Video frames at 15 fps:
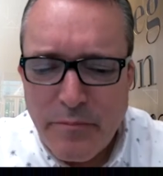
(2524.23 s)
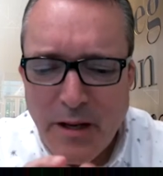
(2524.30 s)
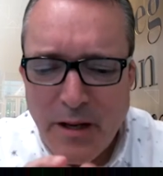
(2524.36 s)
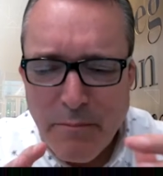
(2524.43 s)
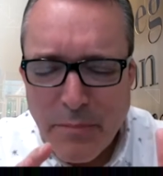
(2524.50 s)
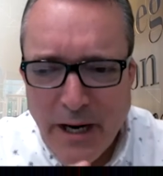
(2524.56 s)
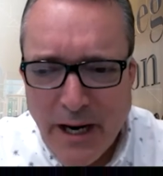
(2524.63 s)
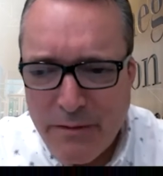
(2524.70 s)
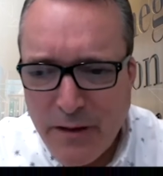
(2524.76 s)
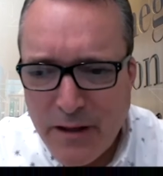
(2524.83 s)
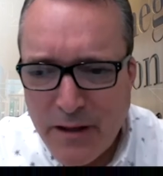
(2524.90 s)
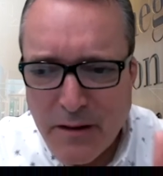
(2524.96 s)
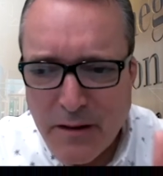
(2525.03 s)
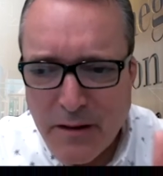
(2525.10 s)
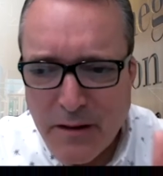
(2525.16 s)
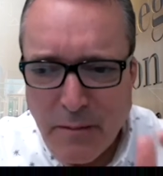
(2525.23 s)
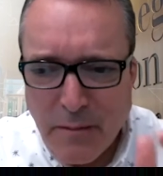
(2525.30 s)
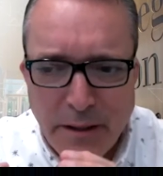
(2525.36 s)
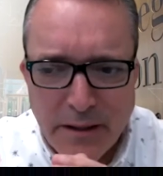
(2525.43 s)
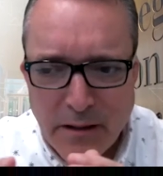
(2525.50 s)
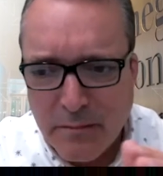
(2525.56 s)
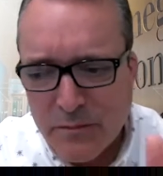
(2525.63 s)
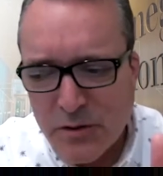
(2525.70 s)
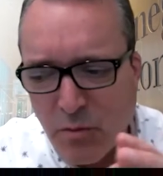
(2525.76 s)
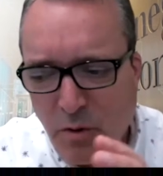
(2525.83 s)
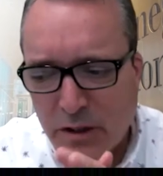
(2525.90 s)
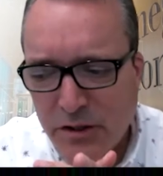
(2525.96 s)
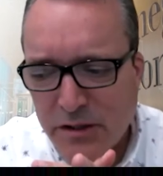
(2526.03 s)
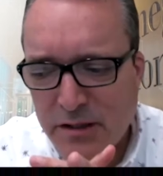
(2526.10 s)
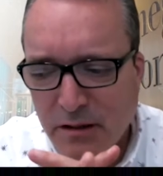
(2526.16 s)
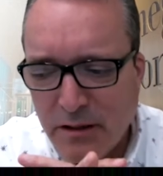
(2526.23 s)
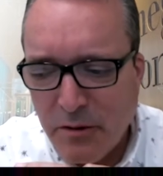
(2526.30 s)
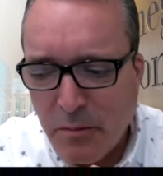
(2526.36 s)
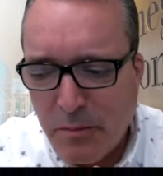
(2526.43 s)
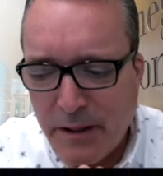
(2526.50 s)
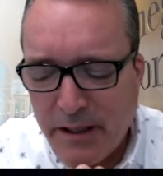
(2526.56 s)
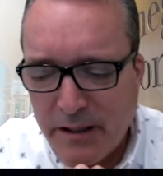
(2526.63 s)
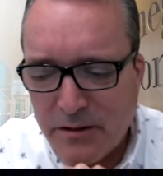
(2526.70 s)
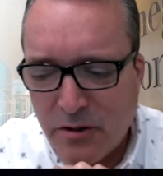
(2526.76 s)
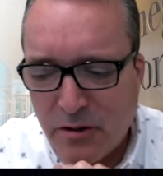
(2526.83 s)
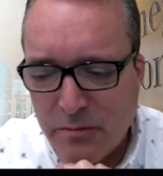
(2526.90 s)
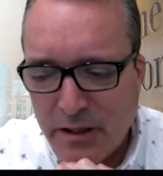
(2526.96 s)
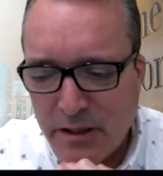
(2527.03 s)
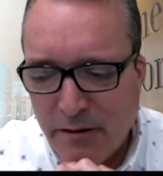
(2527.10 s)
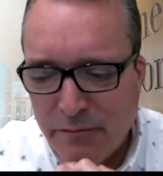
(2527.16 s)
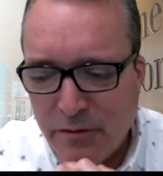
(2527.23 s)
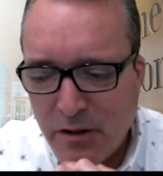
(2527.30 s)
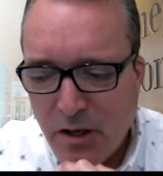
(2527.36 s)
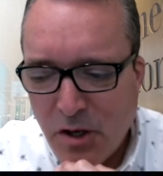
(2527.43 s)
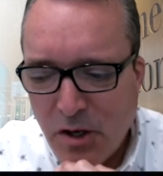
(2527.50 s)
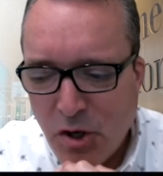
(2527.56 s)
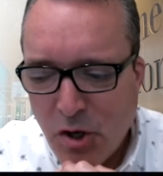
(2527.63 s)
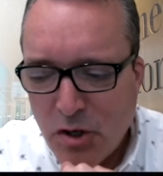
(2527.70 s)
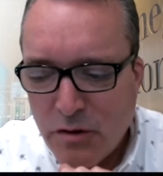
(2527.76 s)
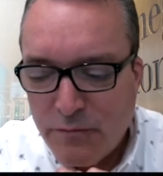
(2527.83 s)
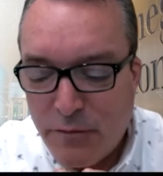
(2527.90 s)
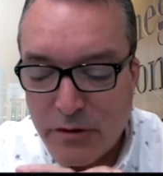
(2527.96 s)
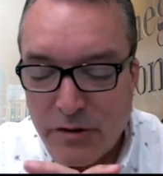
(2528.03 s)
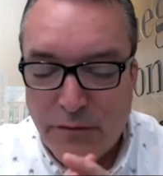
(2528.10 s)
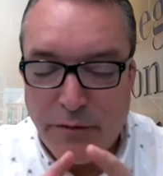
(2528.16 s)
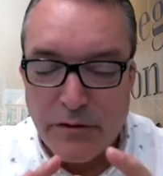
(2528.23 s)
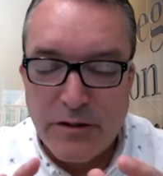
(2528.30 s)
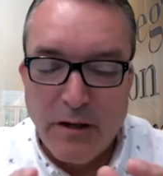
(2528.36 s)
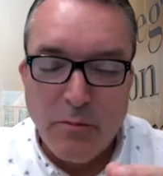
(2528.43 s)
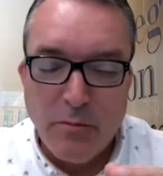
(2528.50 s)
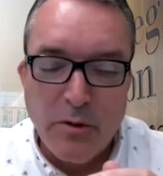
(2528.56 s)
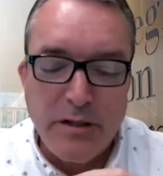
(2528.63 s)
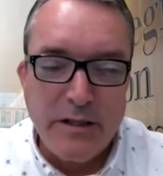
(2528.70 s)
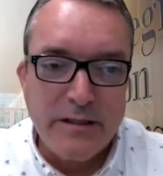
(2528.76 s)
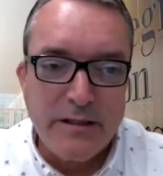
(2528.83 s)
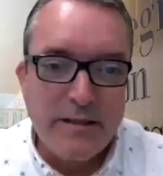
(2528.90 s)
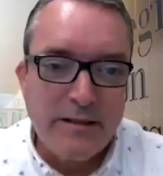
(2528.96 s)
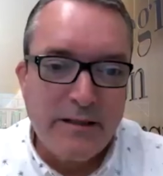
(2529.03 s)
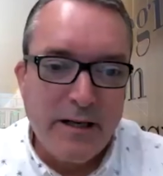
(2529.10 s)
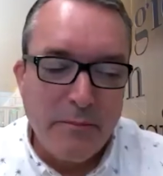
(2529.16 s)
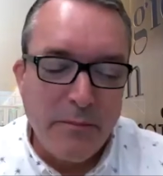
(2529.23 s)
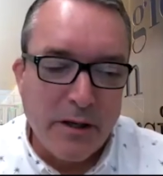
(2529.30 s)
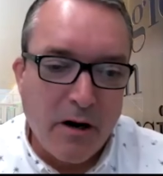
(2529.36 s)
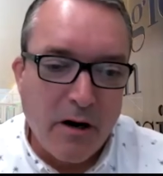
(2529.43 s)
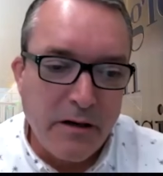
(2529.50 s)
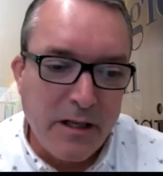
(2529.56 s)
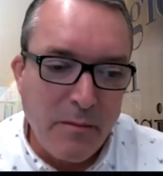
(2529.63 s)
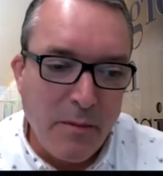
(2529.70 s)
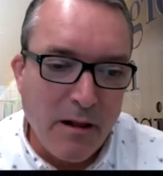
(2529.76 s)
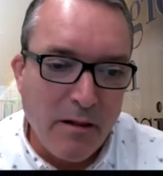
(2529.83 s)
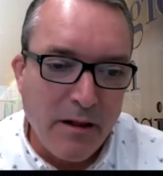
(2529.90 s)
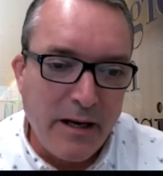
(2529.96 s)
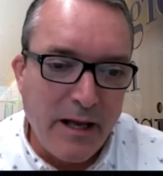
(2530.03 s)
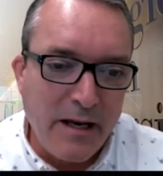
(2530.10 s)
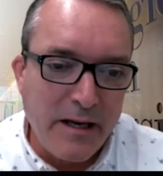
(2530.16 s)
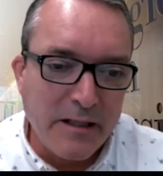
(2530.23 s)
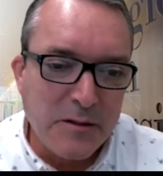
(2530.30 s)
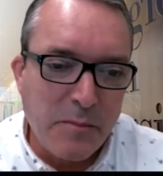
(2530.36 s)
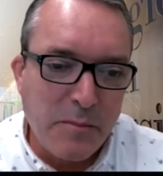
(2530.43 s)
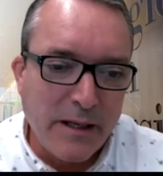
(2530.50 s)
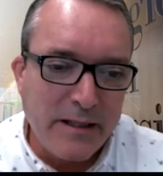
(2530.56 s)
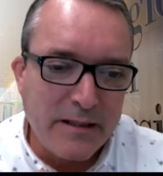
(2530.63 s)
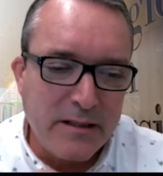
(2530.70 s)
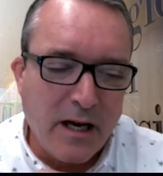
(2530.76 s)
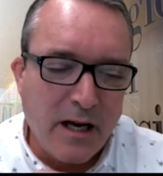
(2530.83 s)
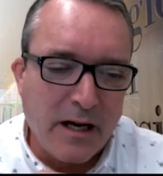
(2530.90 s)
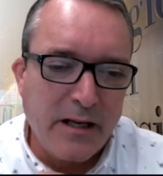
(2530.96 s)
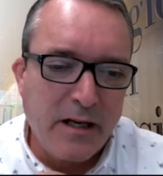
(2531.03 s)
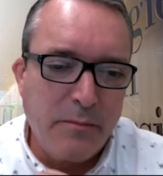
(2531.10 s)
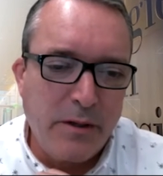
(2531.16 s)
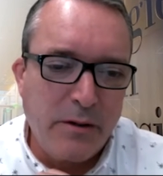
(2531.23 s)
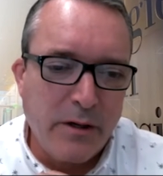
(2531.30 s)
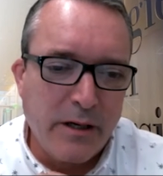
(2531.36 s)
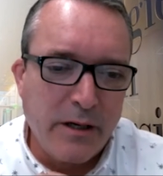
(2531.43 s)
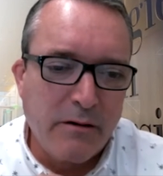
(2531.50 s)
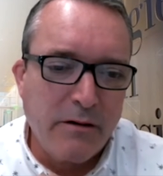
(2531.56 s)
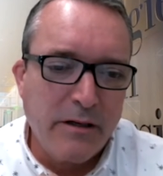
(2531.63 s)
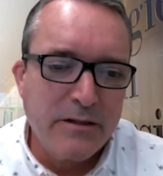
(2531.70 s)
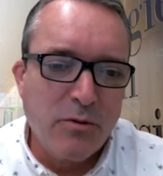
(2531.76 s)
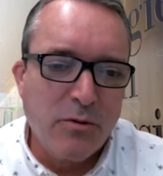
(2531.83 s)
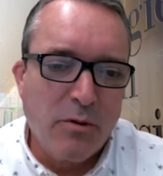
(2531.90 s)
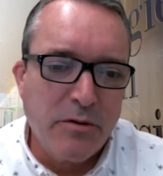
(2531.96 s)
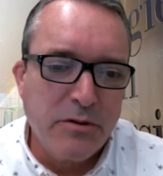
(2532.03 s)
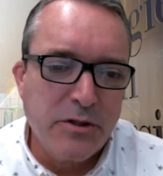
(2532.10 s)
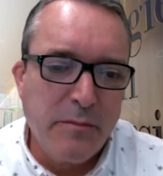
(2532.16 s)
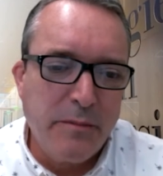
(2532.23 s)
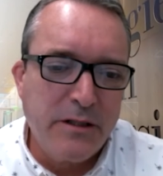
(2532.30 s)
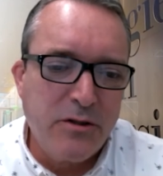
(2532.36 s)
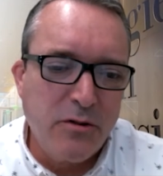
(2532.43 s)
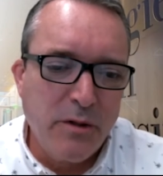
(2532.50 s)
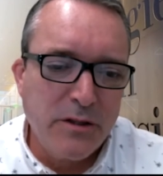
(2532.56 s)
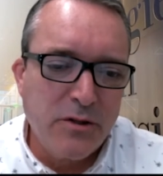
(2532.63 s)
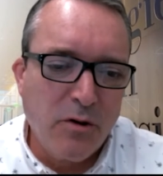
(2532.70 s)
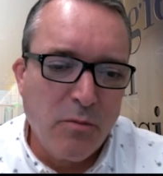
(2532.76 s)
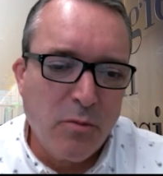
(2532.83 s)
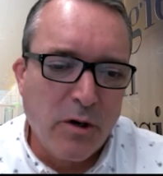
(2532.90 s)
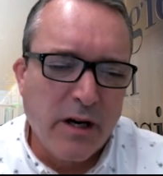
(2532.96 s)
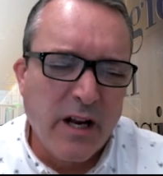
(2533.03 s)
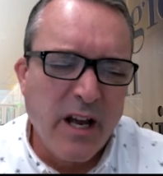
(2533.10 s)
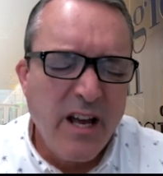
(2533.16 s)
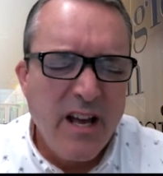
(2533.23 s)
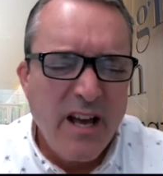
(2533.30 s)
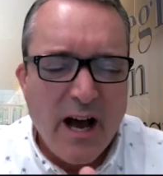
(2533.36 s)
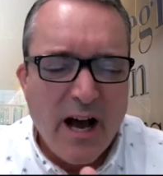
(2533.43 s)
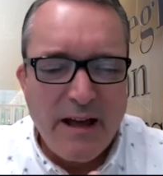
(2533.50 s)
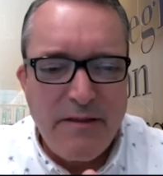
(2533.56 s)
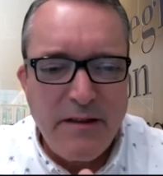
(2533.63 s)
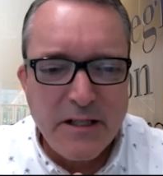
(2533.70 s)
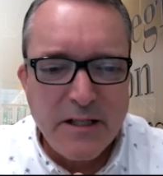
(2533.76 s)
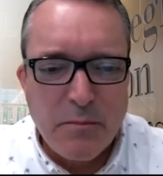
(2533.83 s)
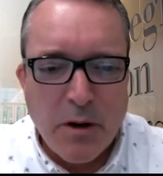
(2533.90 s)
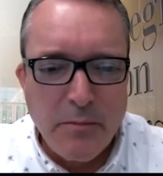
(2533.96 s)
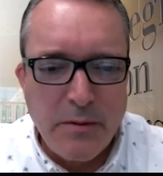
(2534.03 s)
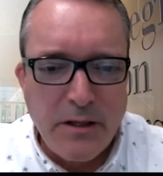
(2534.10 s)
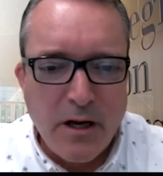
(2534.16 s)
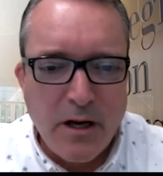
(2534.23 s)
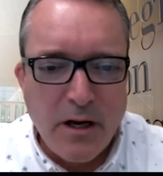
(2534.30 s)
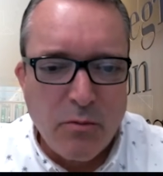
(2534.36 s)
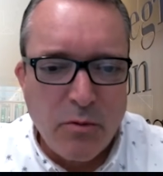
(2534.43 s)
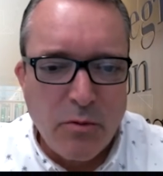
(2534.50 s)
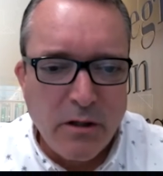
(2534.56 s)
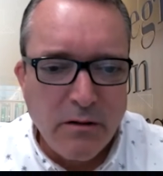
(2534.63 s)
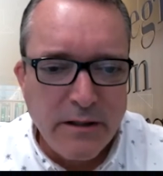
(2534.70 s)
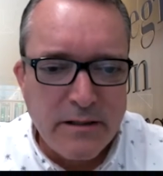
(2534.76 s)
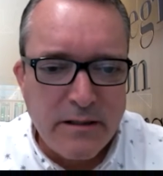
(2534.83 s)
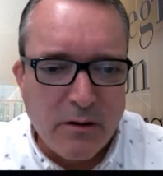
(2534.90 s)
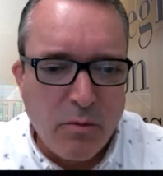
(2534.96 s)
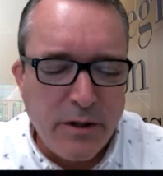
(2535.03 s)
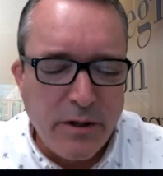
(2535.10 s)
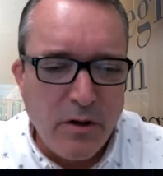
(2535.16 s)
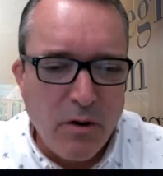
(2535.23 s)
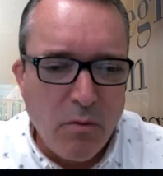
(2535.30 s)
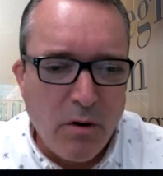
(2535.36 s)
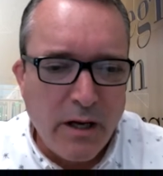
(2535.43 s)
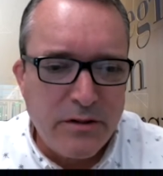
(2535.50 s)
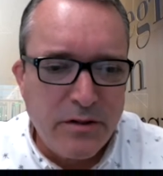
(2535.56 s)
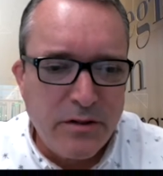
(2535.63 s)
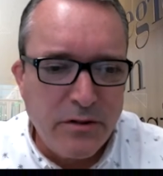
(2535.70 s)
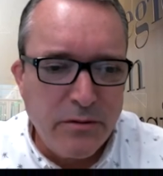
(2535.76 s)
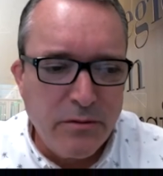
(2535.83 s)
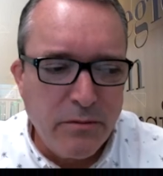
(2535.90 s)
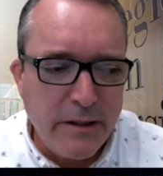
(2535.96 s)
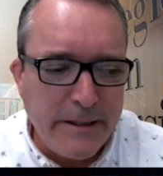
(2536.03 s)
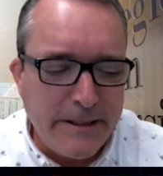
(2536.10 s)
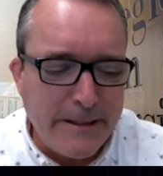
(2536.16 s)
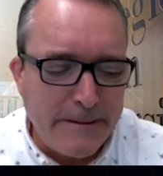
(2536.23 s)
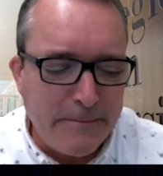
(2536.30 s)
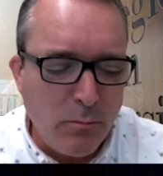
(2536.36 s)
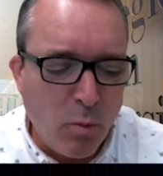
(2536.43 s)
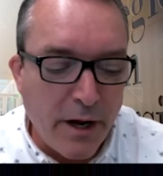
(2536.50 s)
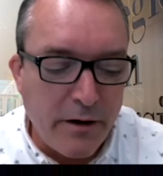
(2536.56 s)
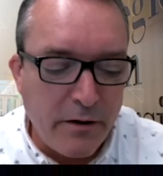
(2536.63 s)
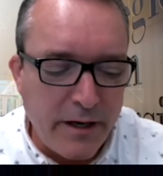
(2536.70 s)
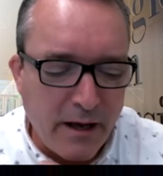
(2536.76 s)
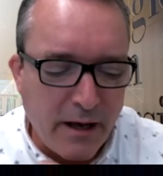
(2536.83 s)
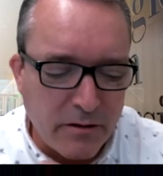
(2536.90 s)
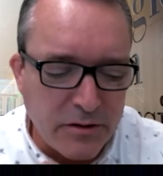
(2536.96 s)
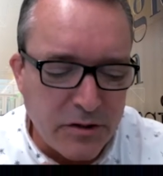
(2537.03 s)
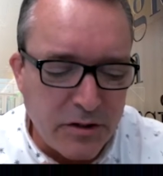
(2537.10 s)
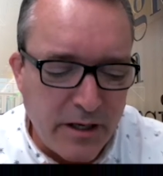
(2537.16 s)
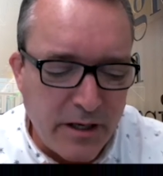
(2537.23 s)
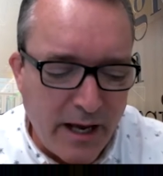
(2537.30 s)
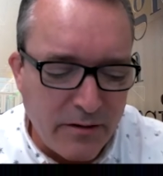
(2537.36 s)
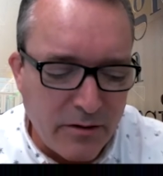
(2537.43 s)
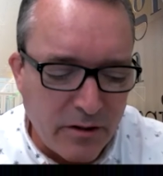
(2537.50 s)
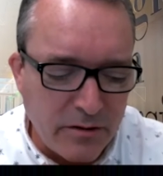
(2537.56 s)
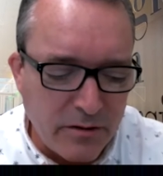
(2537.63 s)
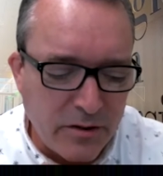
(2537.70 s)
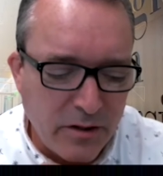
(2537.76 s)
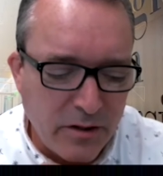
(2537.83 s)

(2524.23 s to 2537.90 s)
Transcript: But I think the pendulum swung just a little bit in terms of, for someone to come to Carnegie Mellon and expect it's not going to be rigorous or there's going to be too much homework, I think is probably not realistic. We don't want to water down our standards.